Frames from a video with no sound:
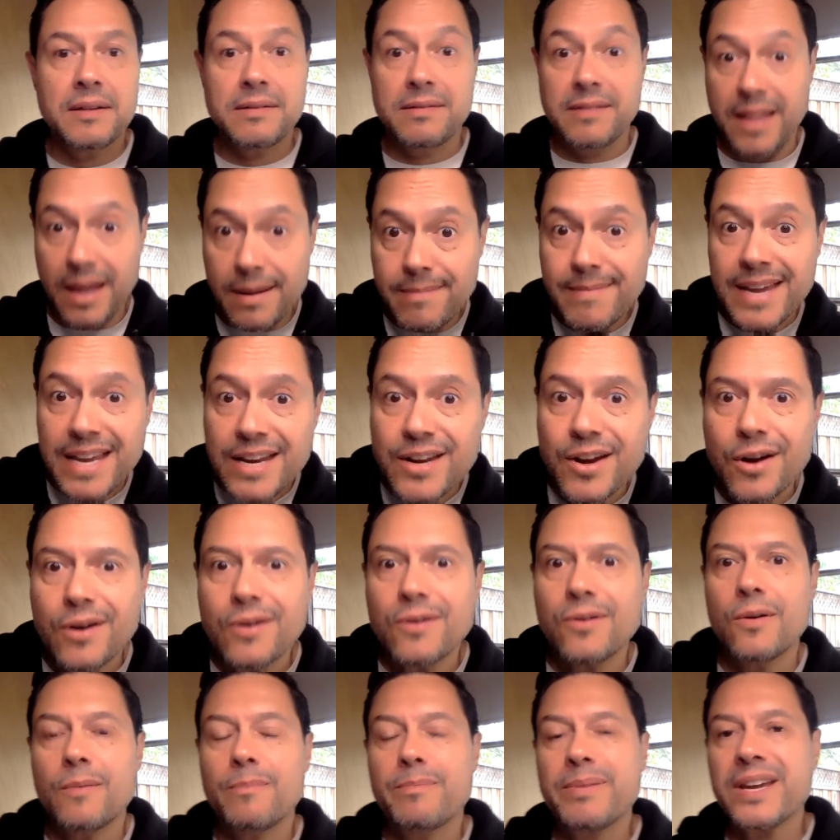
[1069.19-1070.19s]
let me
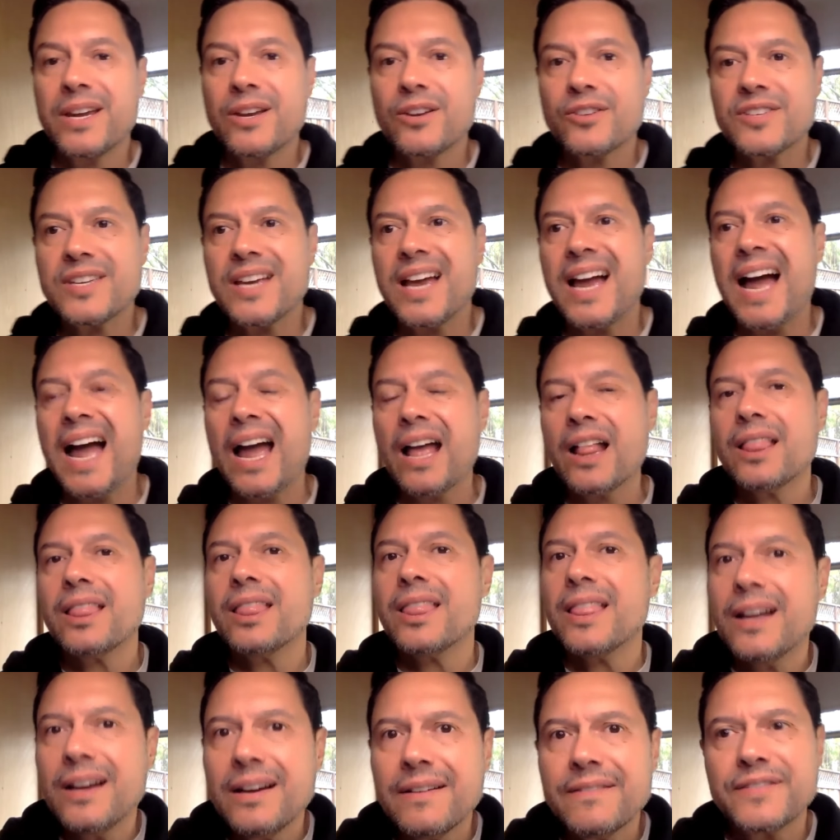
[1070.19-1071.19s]
know, because I
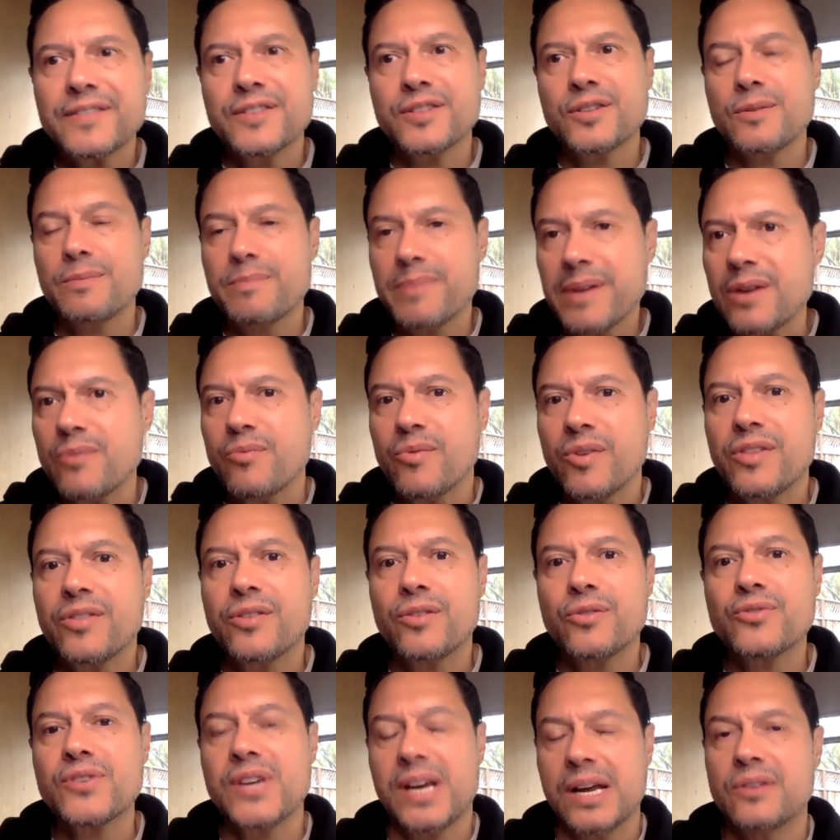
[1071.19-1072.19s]
love to be
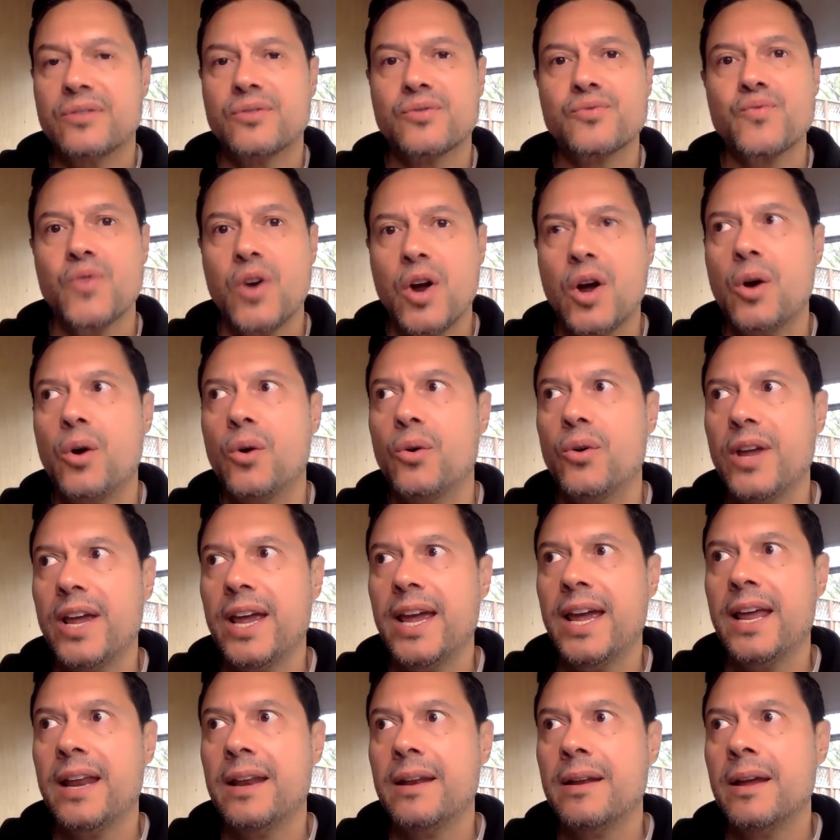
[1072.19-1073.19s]
with you down the road
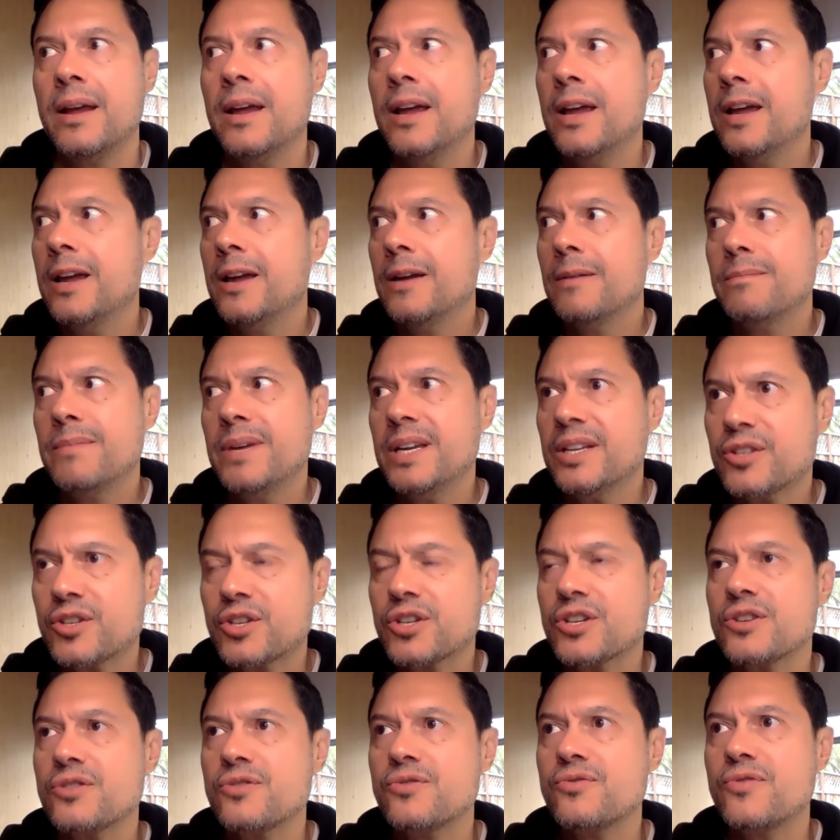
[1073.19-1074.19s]
and
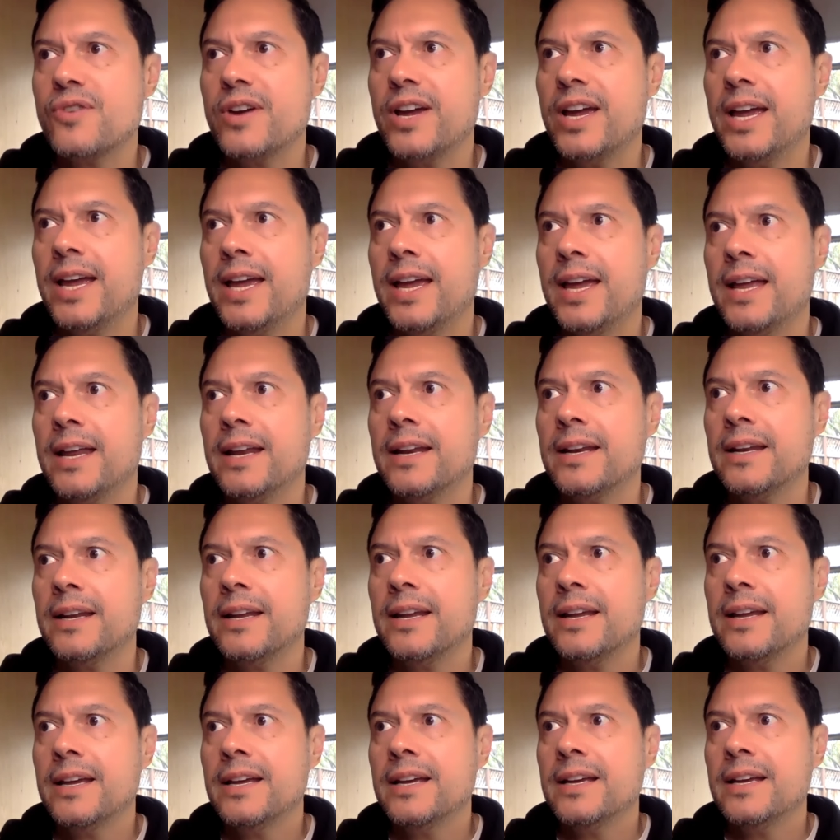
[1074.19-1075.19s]
meet you and
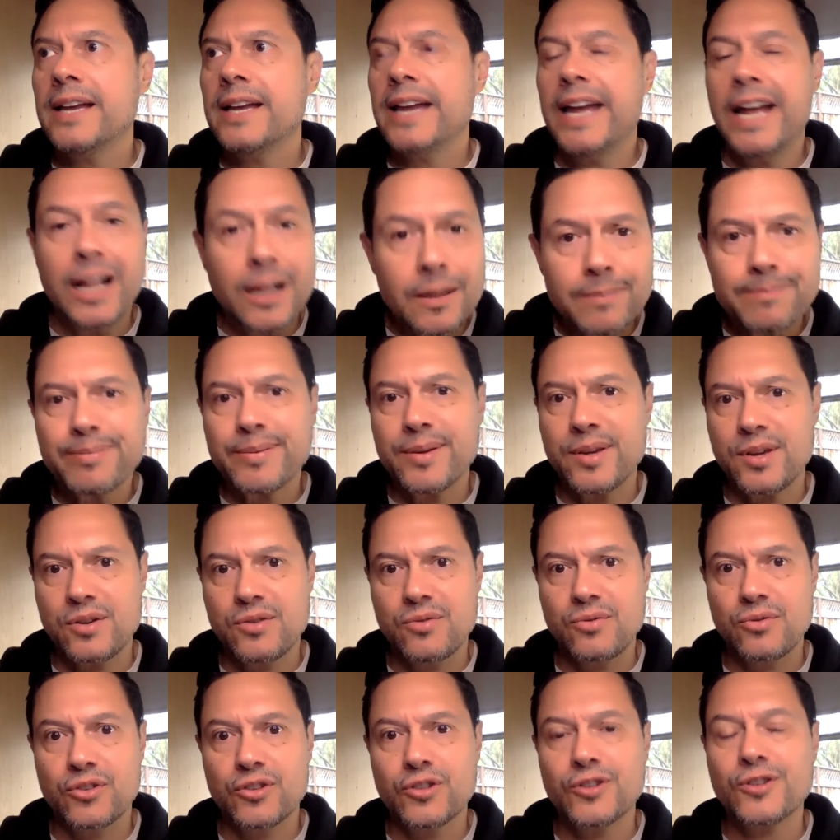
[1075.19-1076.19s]
help
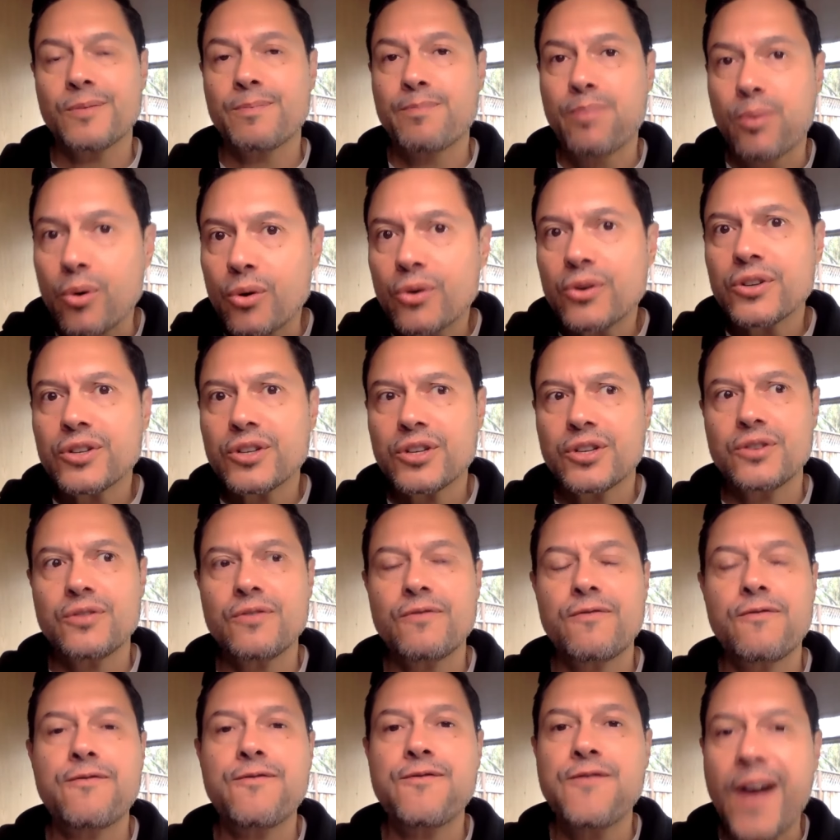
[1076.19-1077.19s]
you, support
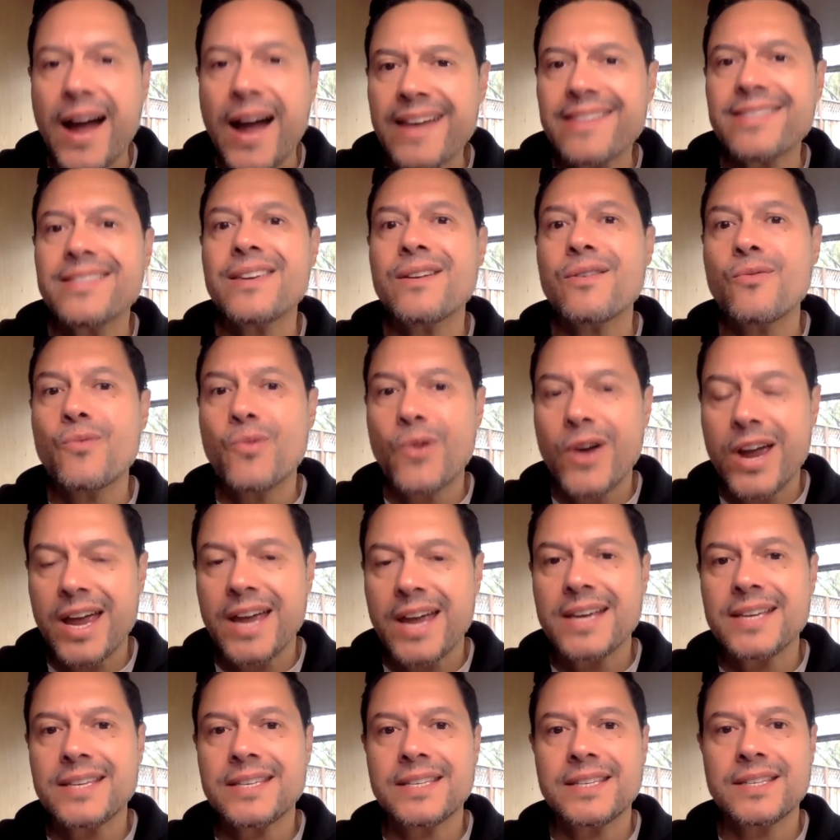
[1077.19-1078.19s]
you, finding
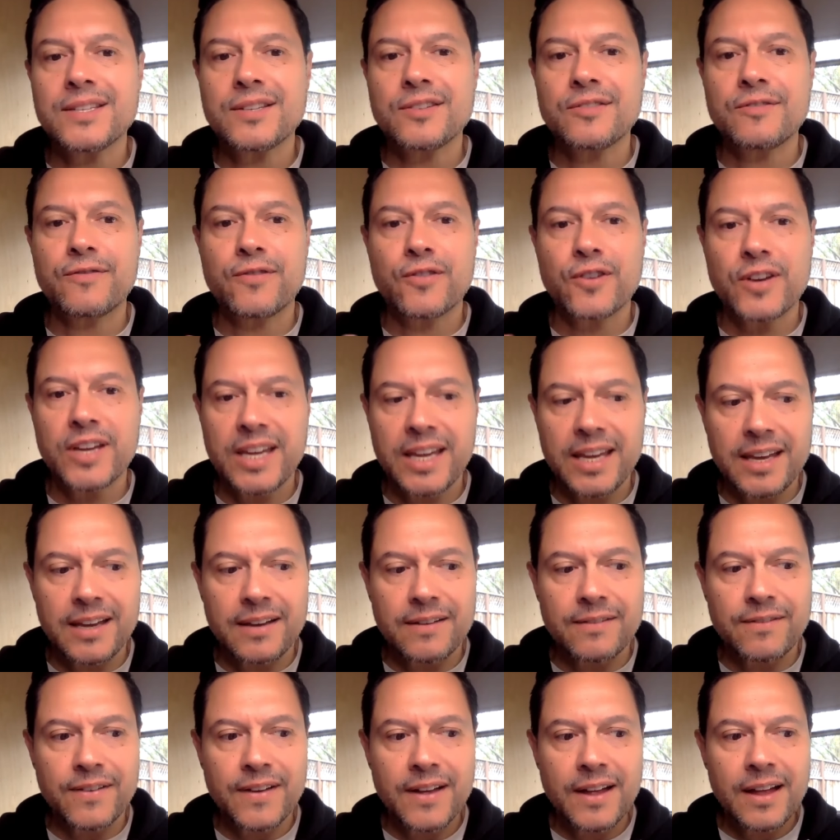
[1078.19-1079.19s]
ways to
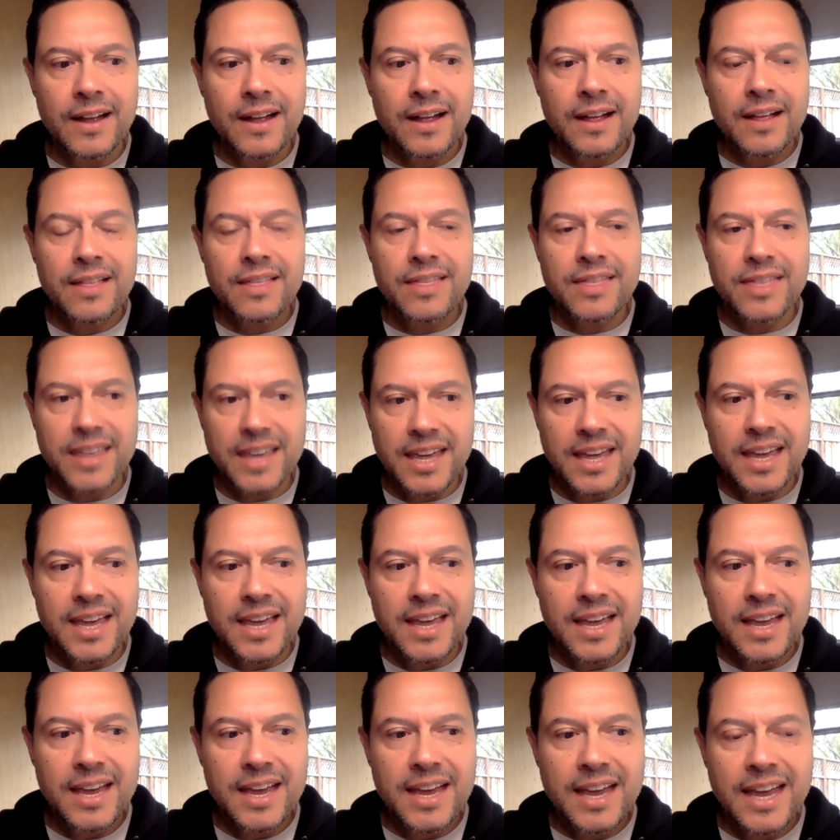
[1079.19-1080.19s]
forgive
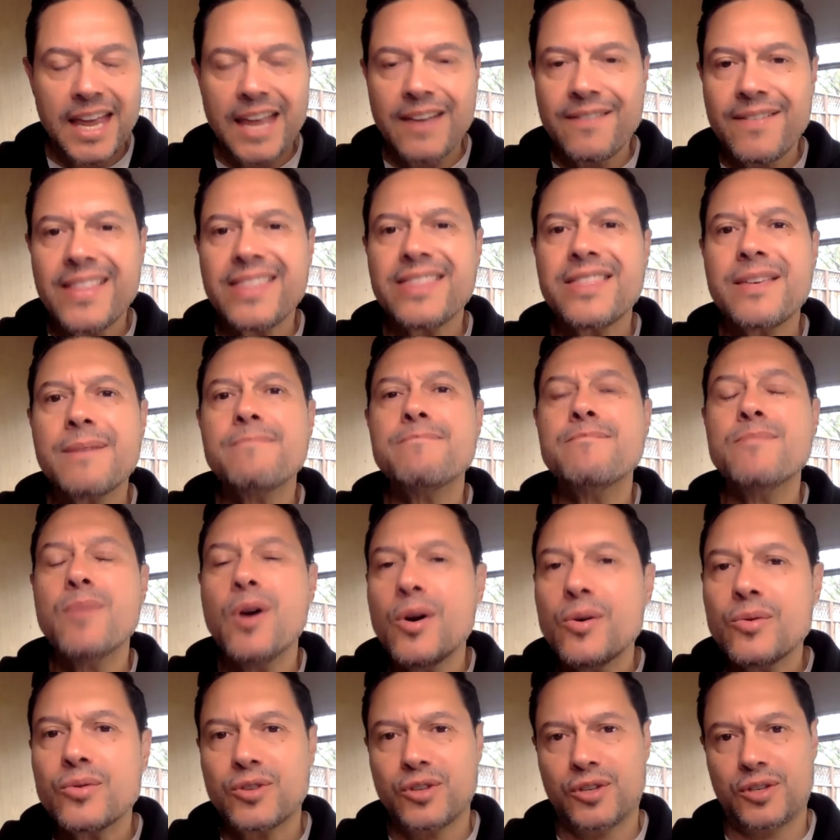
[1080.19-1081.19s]
even the
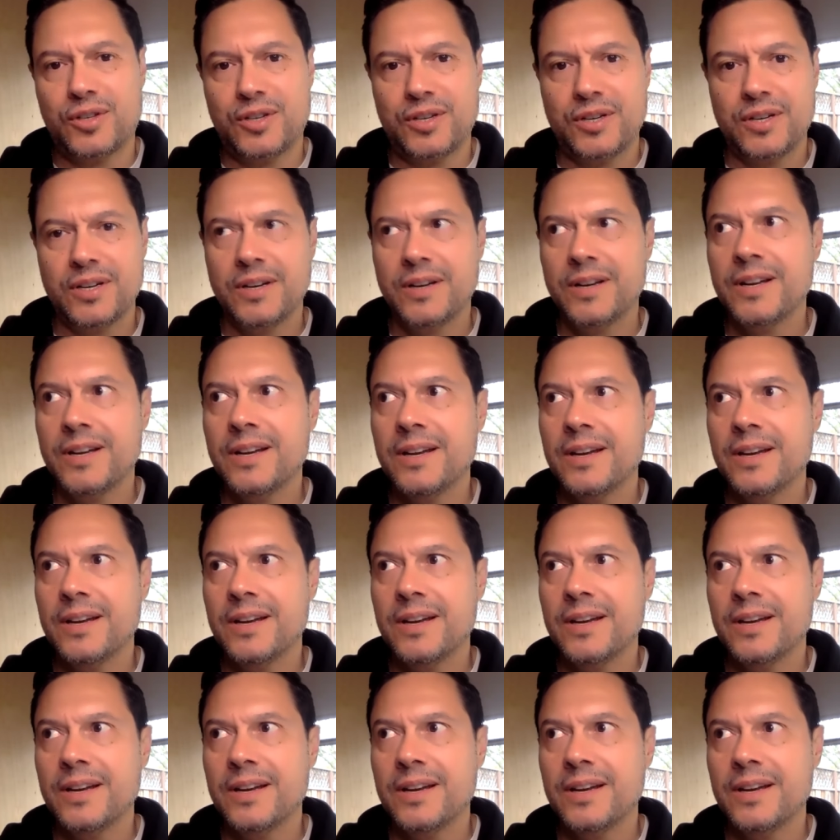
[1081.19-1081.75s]
most